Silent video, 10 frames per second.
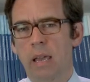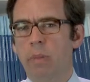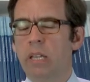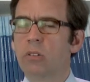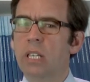
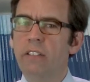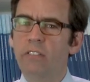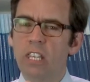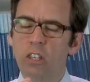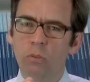Because
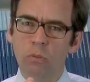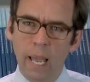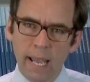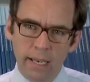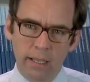if the
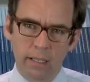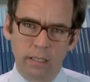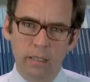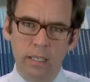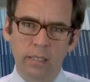UN
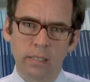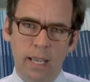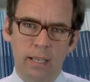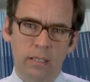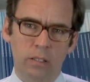is
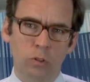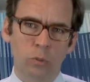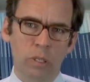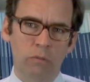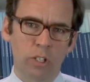said to
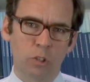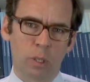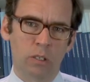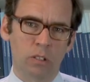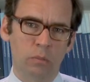be
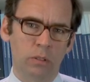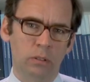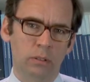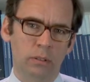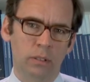responsible,